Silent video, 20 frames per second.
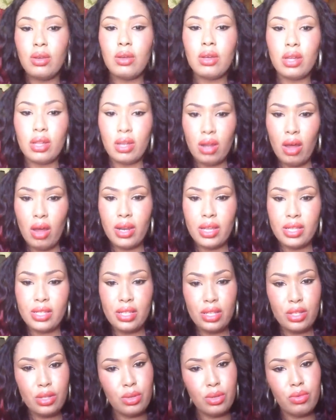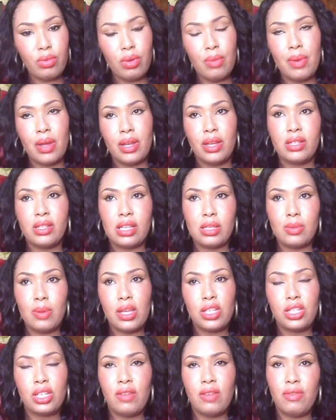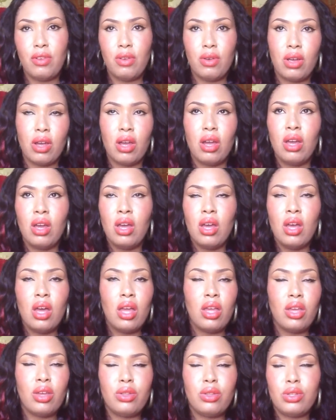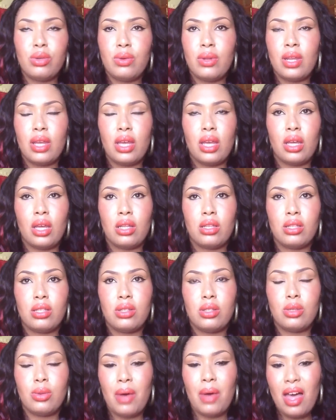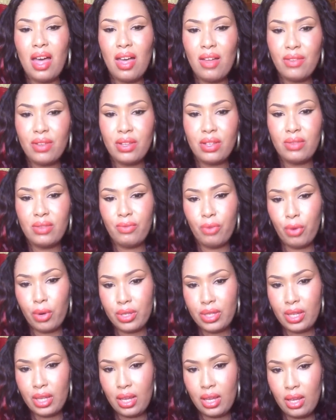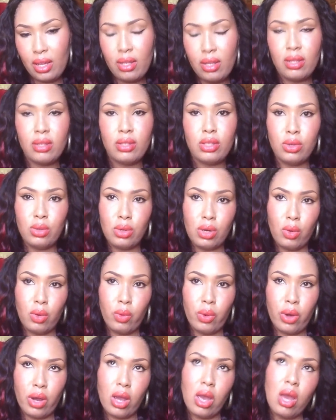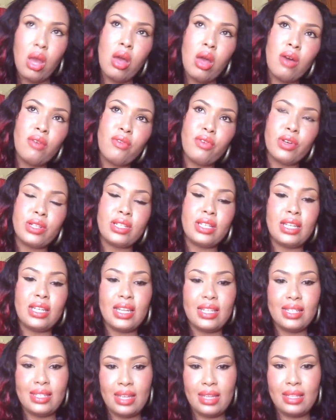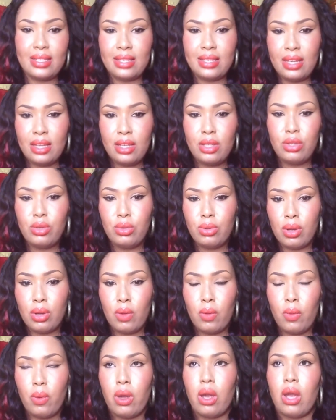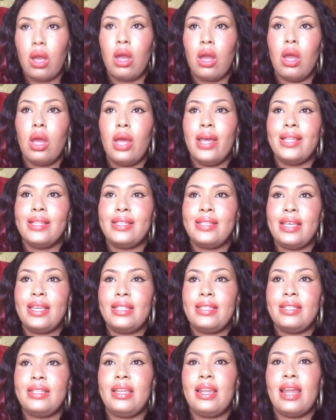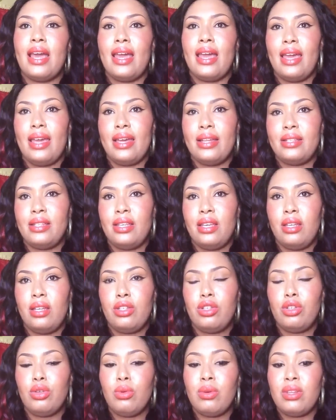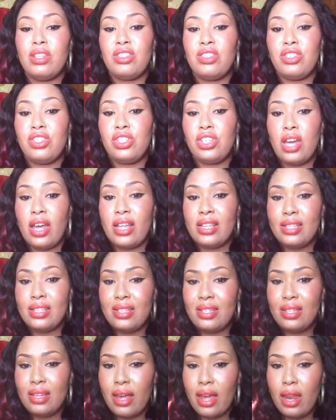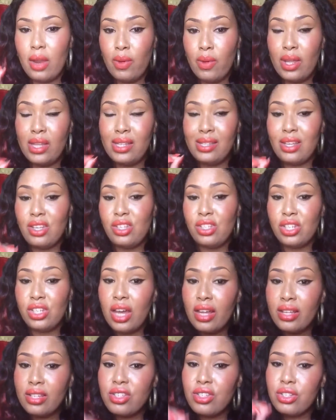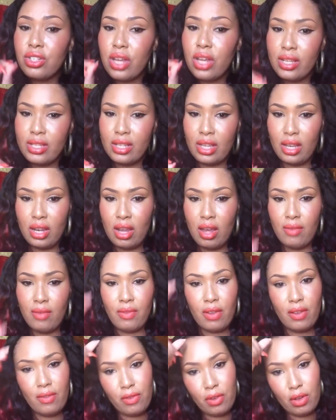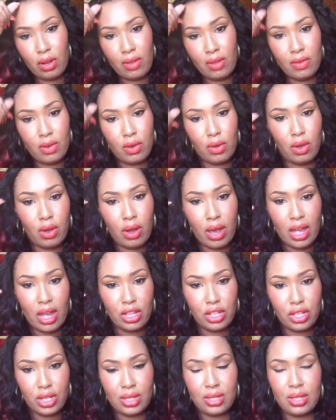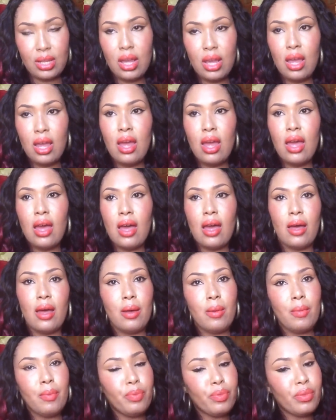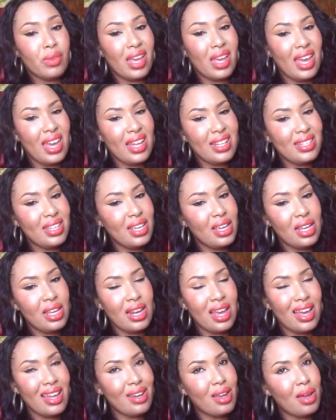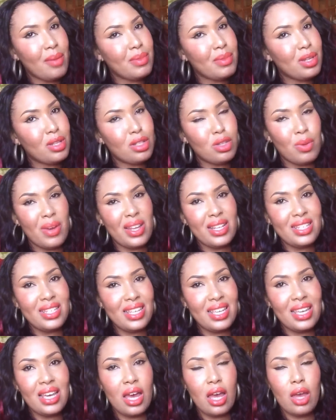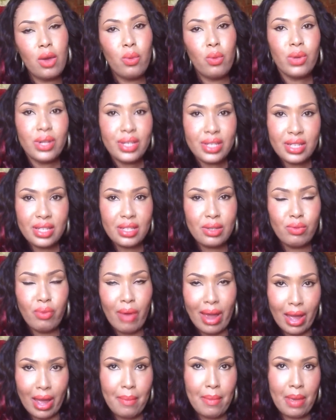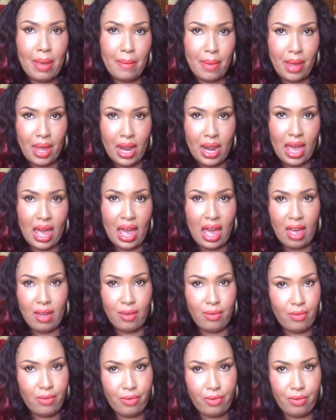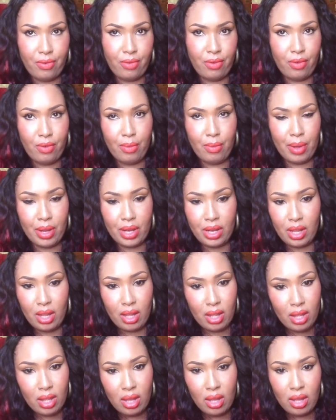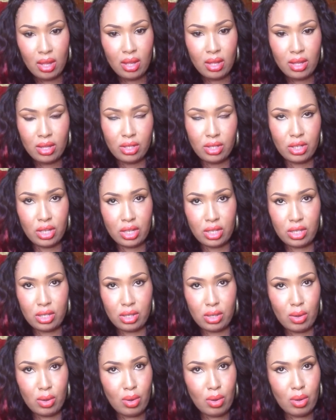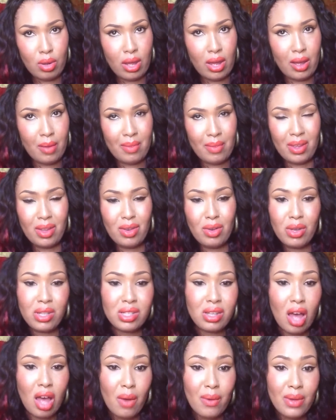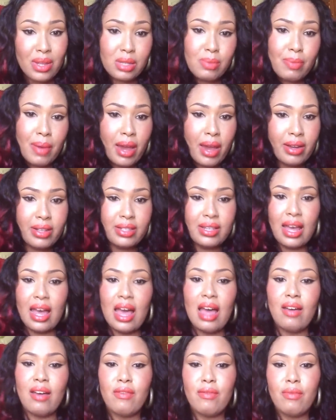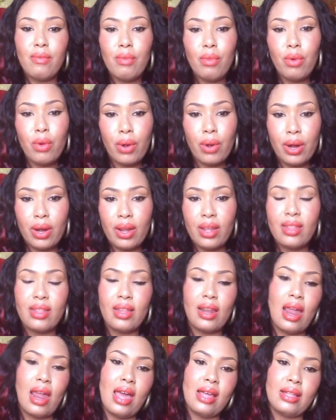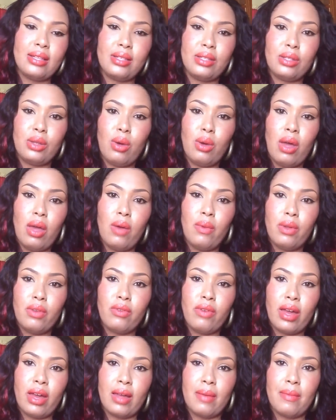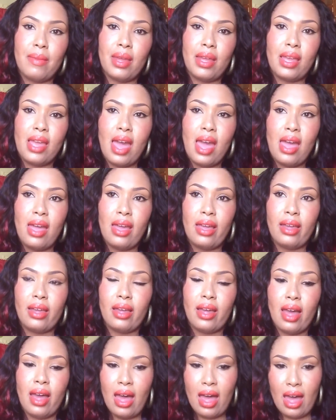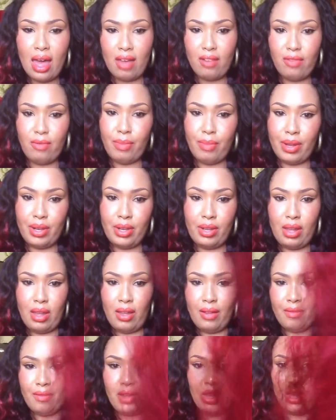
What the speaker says: could honestly do 3 bundles, especially if you're doing like 12 and 14, 2 can work. 14 and 16, 2 can work. 16 and 18, 2 is just, and when I say just enough if you're leaving out your edges. 18 and up to 20, I would recommend buying a half bundle, just so you know, it's always better to have more than less. So I would recommend getting a half bundle of